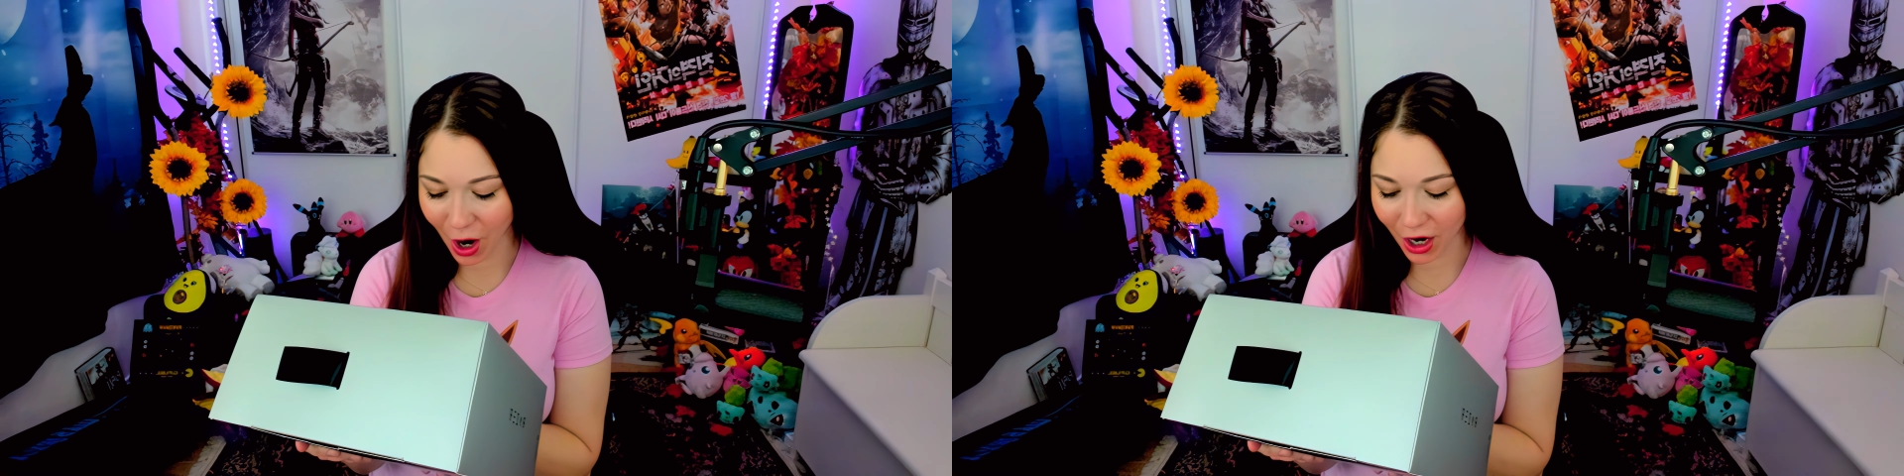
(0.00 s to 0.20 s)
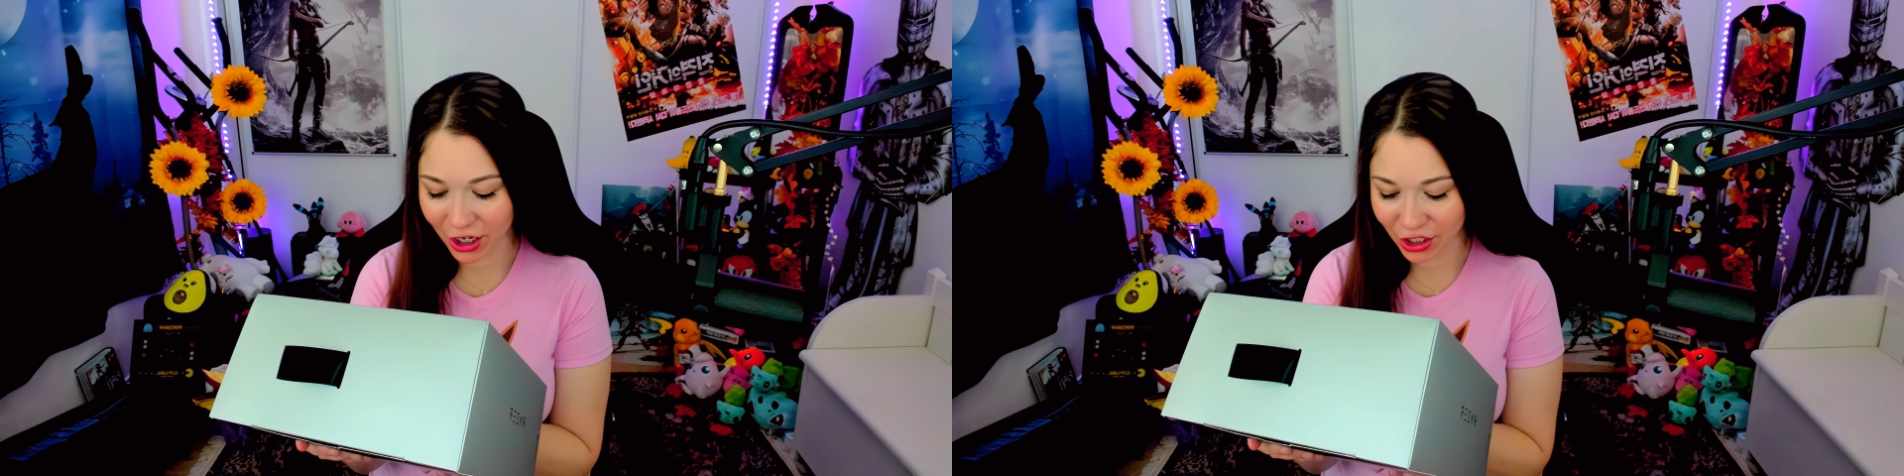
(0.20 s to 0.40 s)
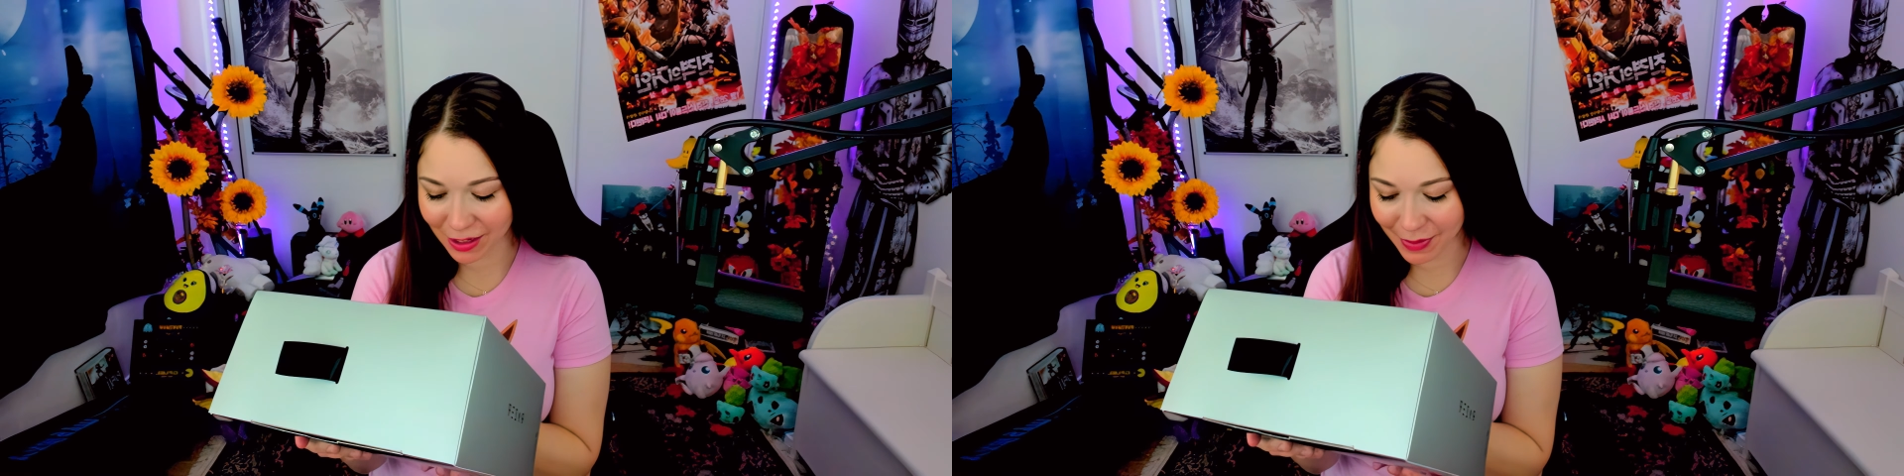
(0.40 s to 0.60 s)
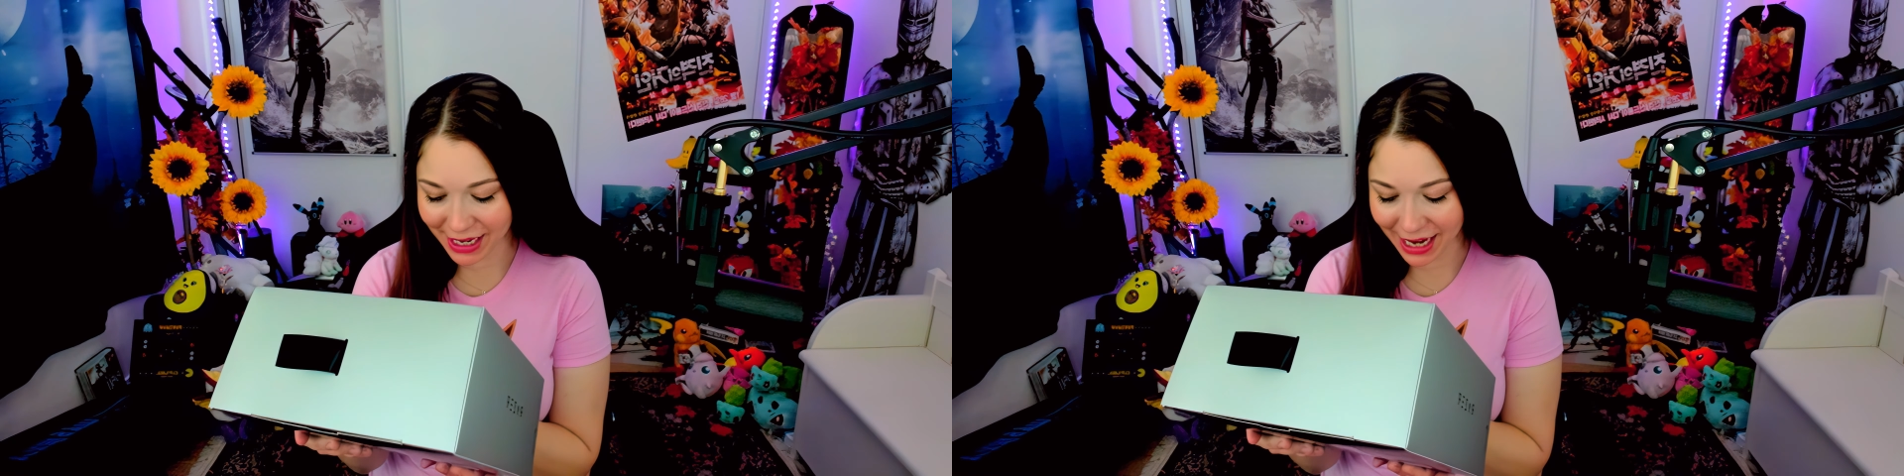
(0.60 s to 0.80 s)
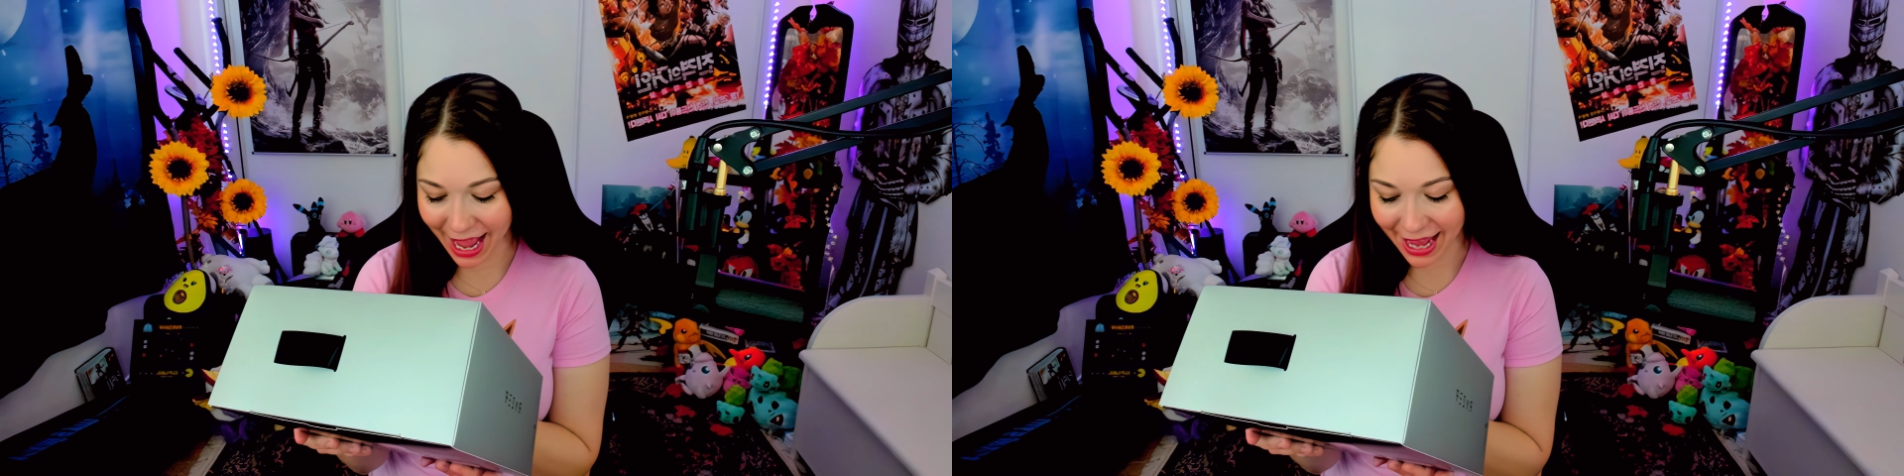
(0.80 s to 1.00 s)

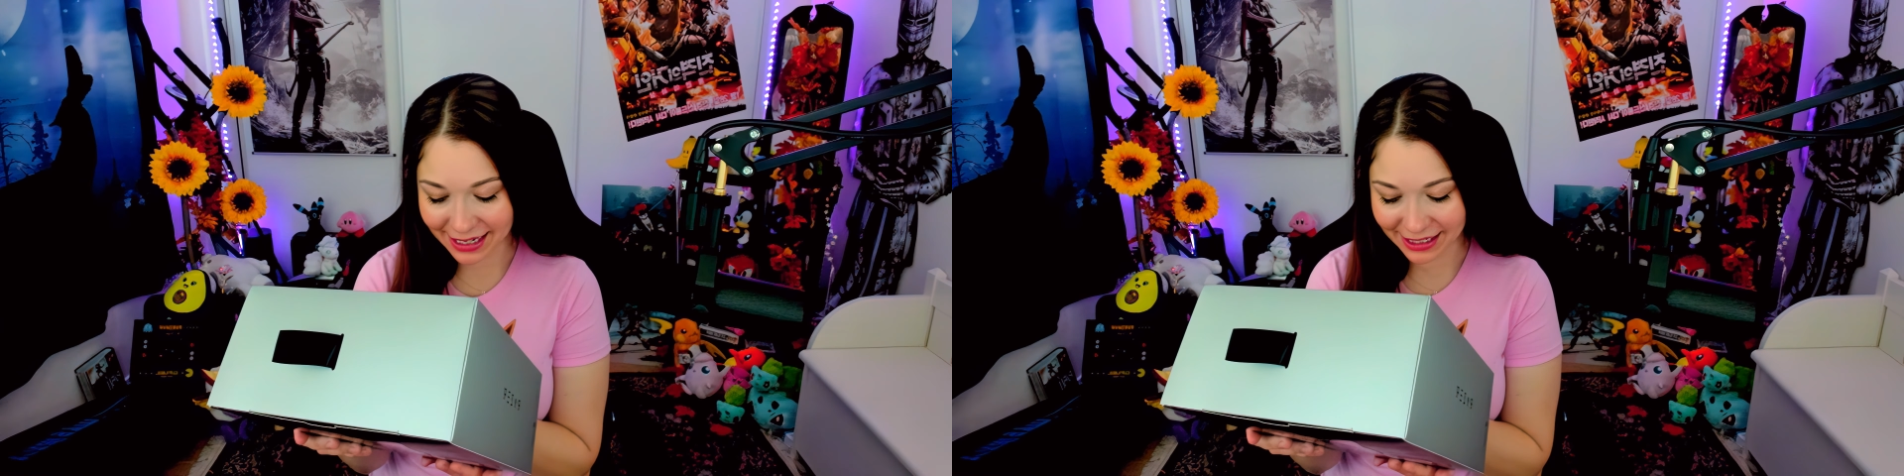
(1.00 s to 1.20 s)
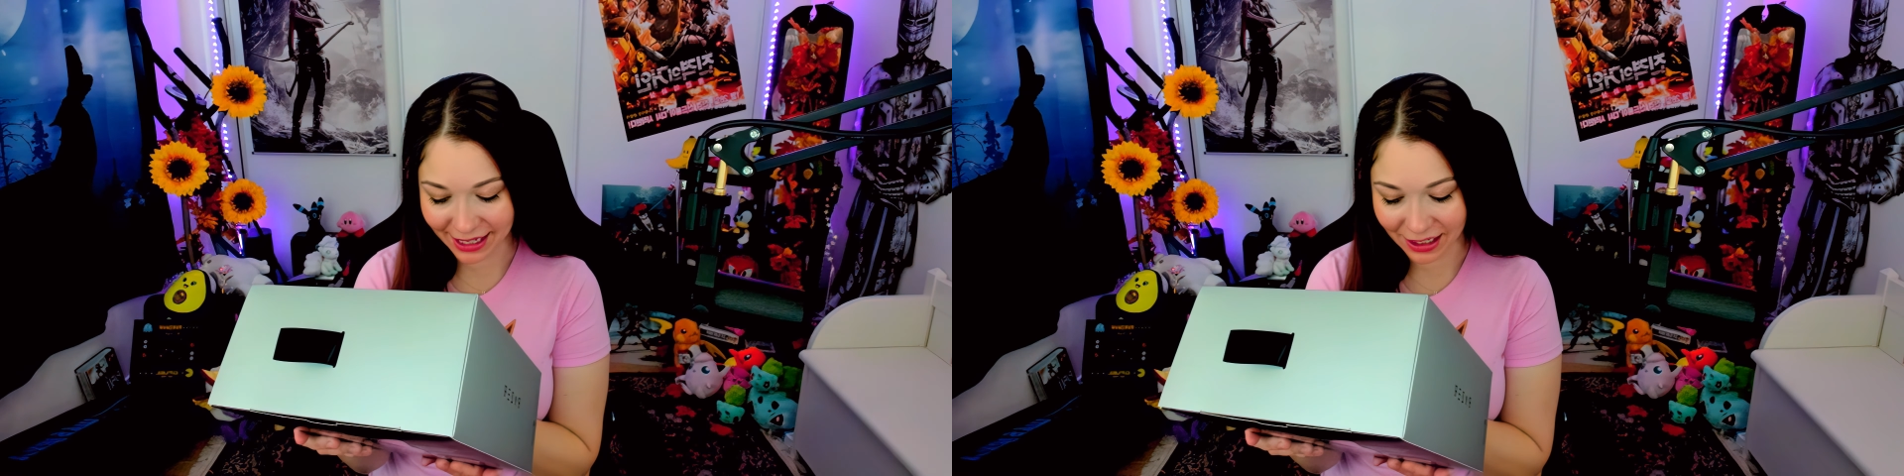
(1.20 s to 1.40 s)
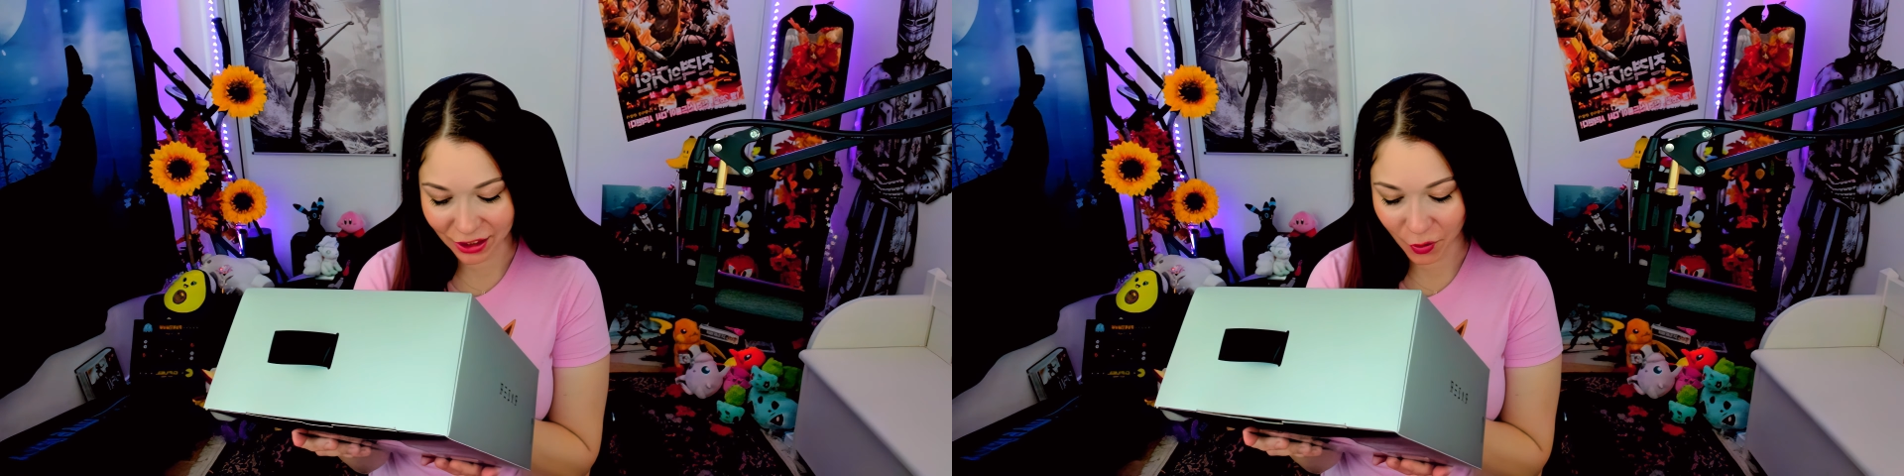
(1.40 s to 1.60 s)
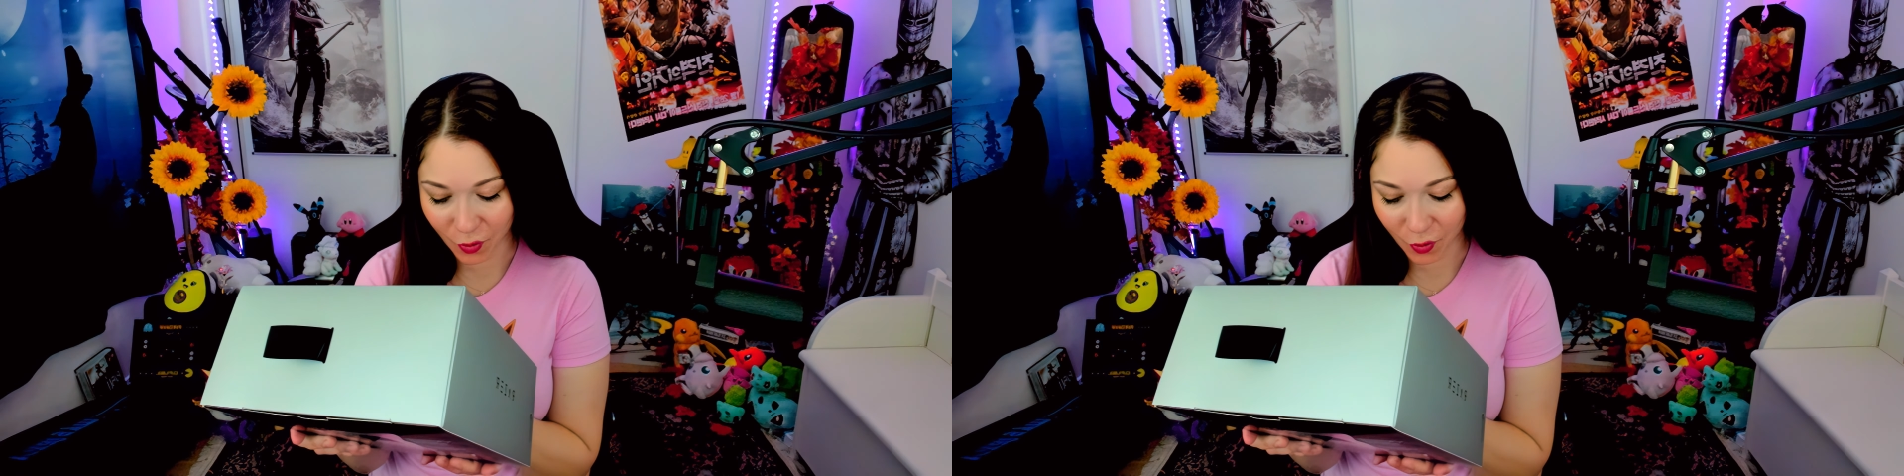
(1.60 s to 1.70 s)
RGB headset